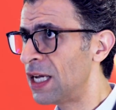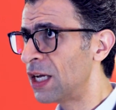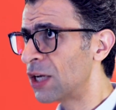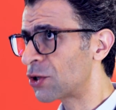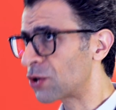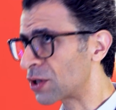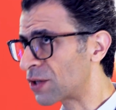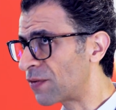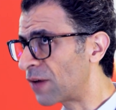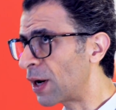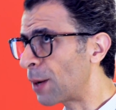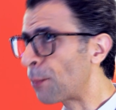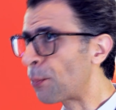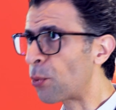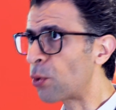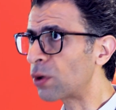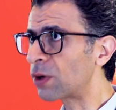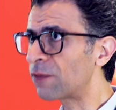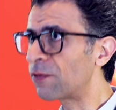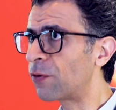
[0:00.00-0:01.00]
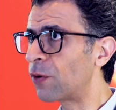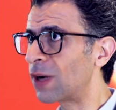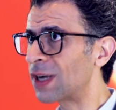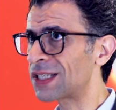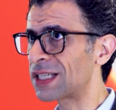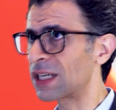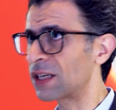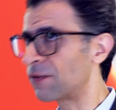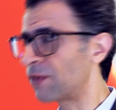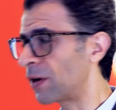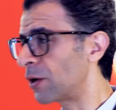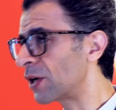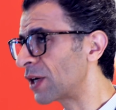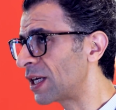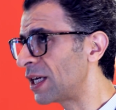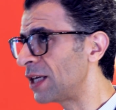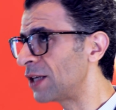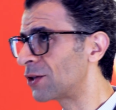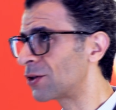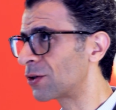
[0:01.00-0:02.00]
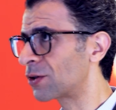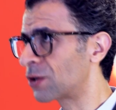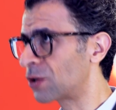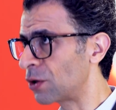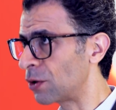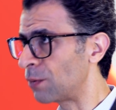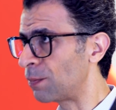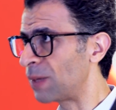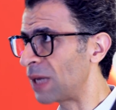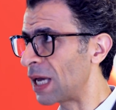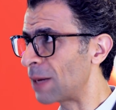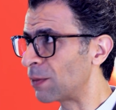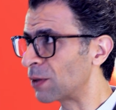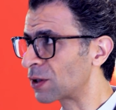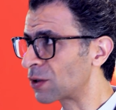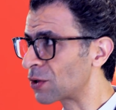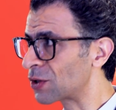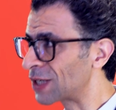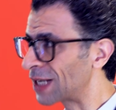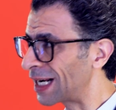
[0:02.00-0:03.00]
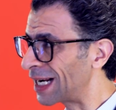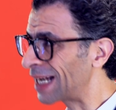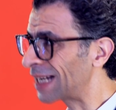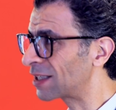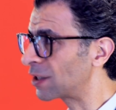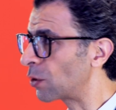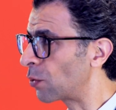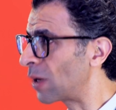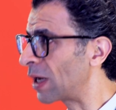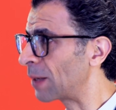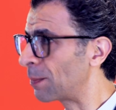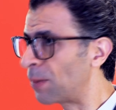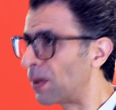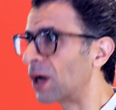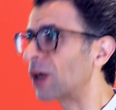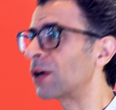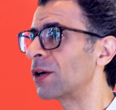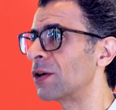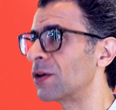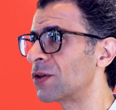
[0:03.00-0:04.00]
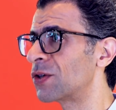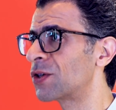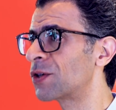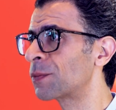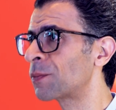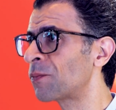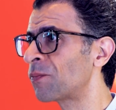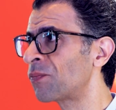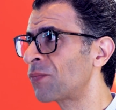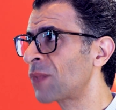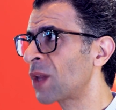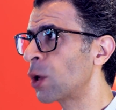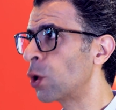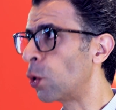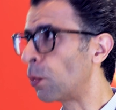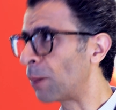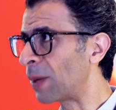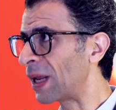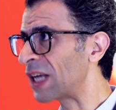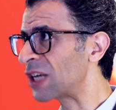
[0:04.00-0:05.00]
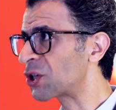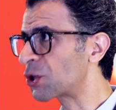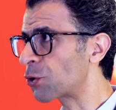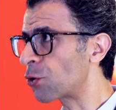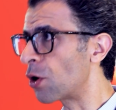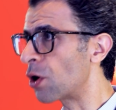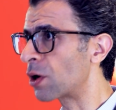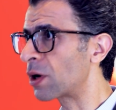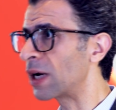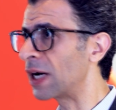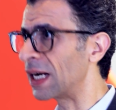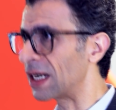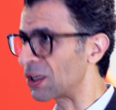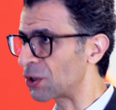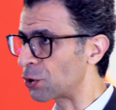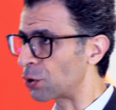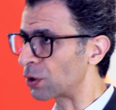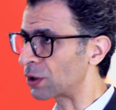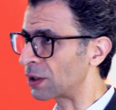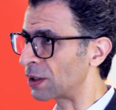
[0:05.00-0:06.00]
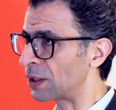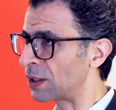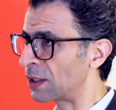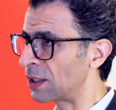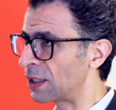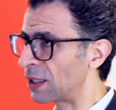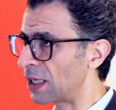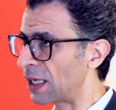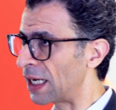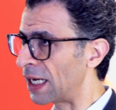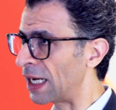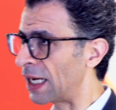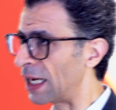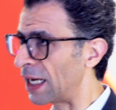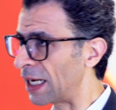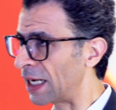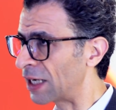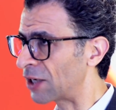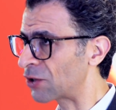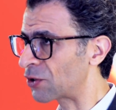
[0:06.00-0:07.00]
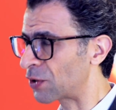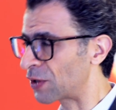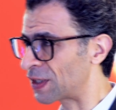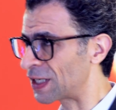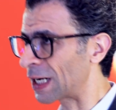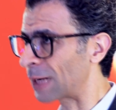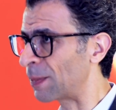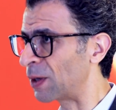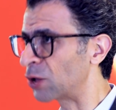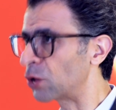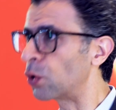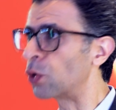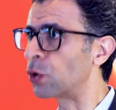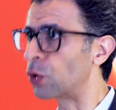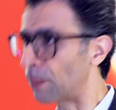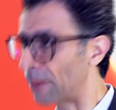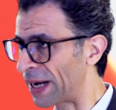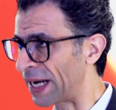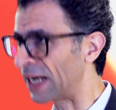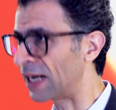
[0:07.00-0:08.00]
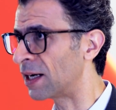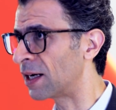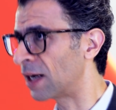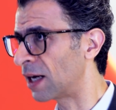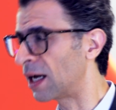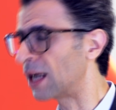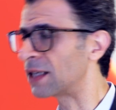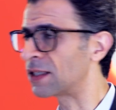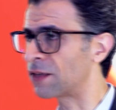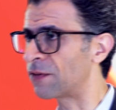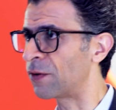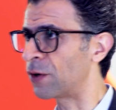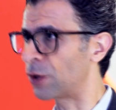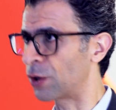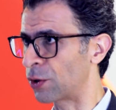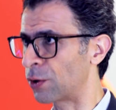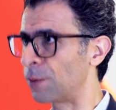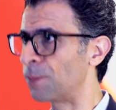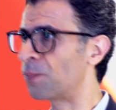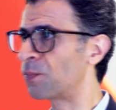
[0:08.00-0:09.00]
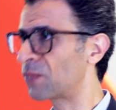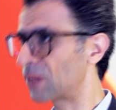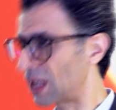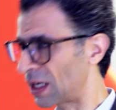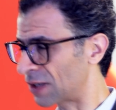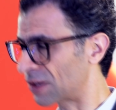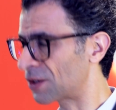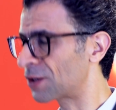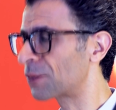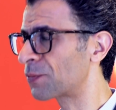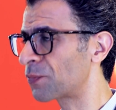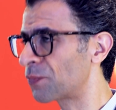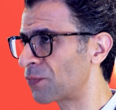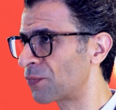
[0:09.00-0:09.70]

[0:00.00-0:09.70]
So it's very important for us and very key to be able to select the right partners who play strong in a certain industry segment or domain as a vertical. Yes.